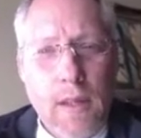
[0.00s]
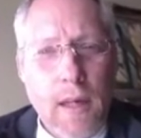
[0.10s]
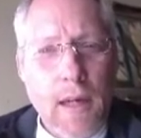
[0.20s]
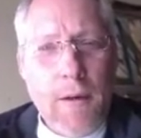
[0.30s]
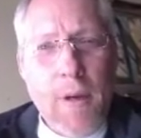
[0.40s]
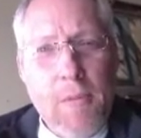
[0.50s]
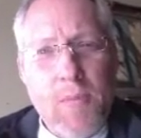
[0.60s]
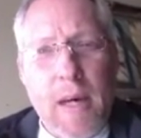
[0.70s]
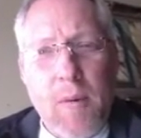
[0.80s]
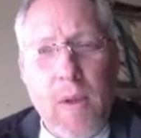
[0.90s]
Hi, my name
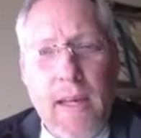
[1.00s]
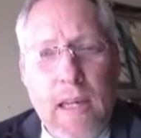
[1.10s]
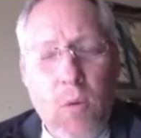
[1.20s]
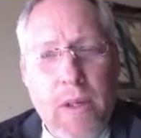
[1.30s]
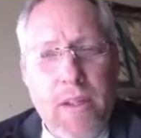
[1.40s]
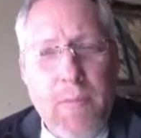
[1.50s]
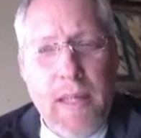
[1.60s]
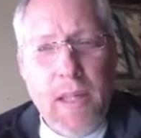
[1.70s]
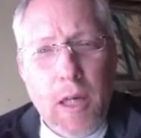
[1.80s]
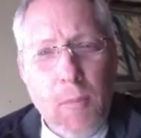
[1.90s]
is Mike Blake. I want to
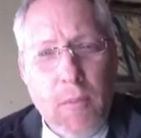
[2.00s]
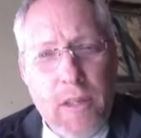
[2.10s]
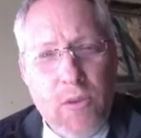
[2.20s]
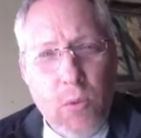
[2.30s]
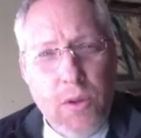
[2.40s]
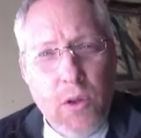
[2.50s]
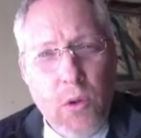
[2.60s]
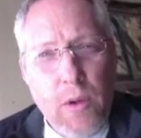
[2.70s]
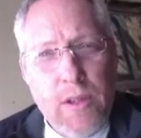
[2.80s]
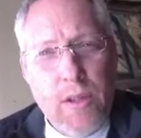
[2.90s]
spend a couple of minutes with
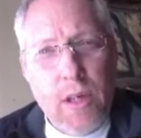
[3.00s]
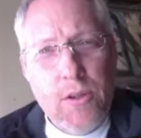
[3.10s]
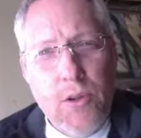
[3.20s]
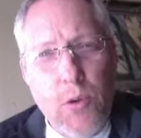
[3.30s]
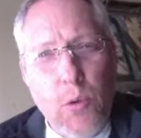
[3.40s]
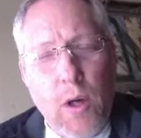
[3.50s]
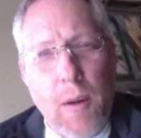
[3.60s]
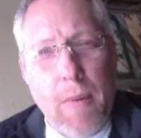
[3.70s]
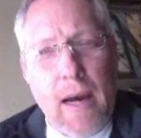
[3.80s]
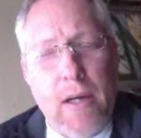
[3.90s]
you and talk to you
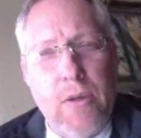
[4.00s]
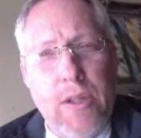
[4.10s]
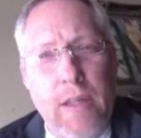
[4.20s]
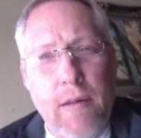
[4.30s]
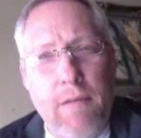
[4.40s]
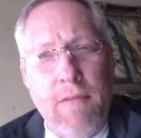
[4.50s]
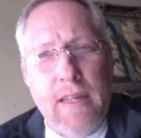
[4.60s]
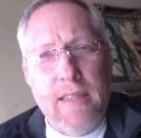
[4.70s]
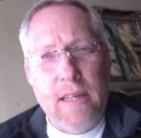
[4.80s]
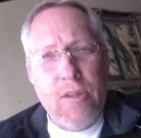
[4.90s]
about a
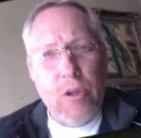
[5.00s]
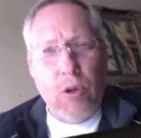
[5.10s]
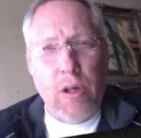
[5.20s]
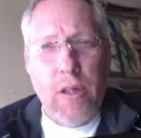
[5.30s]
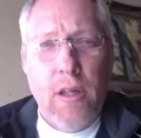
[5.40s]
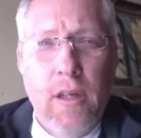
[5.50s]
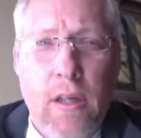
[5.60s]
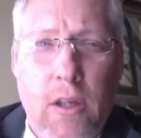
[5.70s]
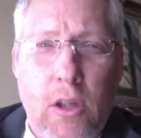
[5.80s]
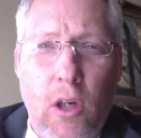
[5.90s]
fantastic drug
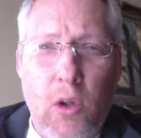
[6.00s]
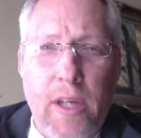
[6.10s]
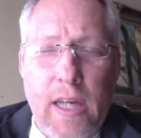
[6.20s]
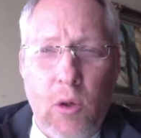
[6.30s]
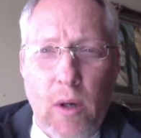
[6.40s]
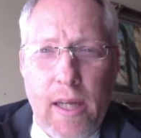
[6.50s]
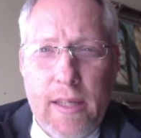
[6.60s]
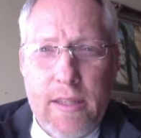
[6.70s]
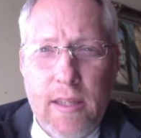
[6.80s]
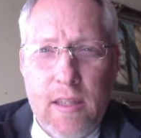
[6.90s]
called
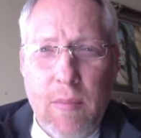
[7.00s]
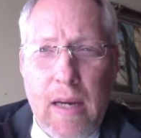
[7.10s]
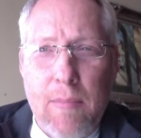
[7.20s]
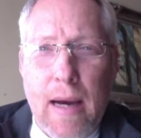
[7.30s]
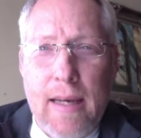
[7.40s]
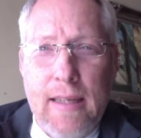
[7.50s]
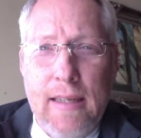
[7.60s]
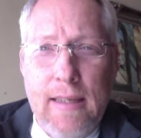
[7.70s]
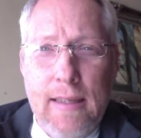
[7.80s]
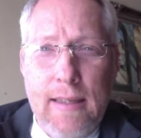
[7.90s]
Increlex. It's made by
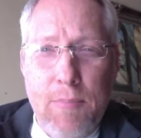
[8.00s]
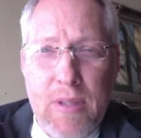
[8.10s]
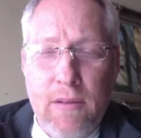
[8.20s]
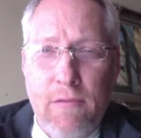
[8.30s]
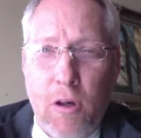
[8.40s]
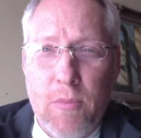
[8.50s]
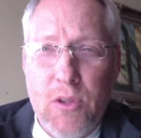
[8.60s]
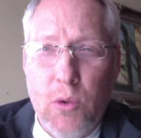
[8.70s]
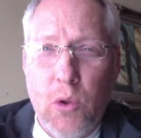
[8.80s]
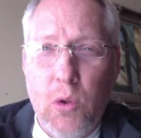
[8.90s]
Ipsen
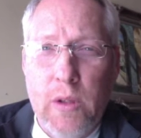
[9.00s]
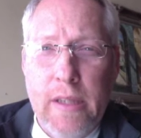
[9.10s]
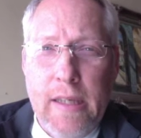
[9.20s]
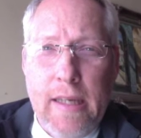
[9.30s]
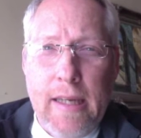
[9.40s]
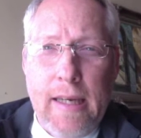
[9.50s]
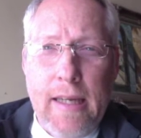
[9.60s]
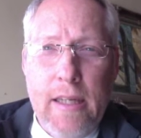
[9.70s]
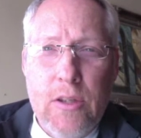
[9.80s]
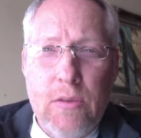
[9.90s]
Pharmaceutical,
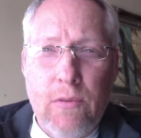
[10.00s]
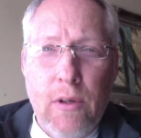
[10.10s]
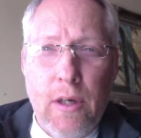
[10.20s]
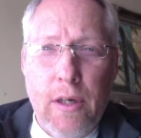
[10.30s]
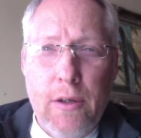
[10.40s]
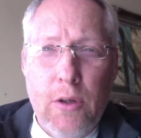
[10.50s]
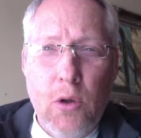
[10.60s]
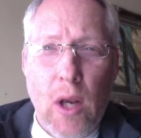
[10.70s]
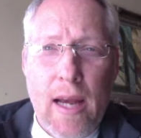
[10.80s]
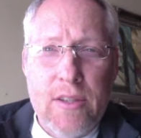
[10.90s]
and it is
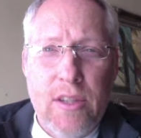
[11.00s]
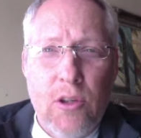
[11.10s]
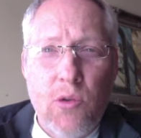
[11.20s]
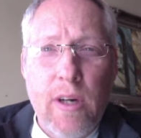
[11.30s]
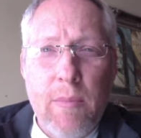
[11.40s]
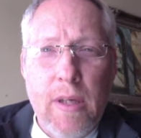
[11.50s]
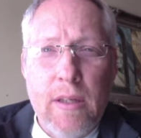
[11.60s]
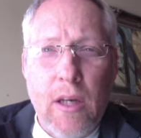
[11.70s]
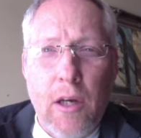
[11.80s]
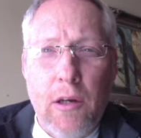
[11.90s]
utilized in the treatment
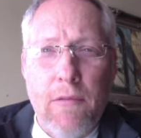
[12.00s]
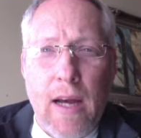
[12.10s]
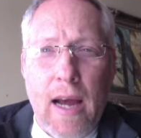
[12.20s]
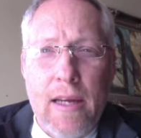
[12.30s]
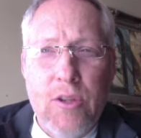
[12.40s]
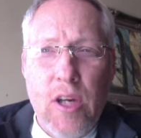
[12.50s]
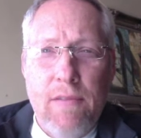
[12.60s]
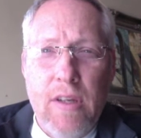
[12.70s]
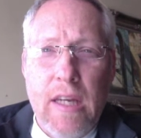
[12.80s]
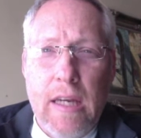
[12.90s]
of
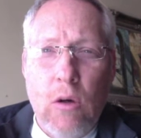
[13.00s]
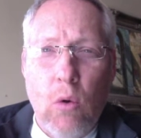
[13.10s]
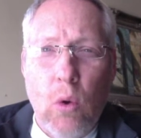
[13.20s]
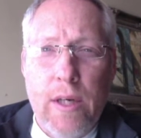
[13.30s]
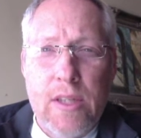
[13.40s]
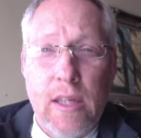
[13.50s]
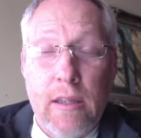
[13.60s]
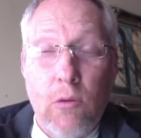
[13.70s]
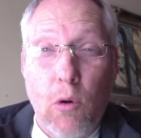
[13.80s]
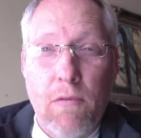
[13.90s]
IGFD, or
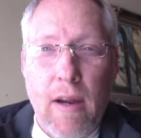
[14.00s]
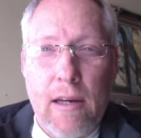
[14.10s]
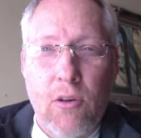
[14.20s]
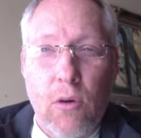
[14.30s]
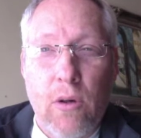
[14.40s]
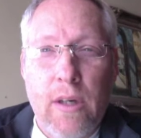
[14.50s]
insulin growth factor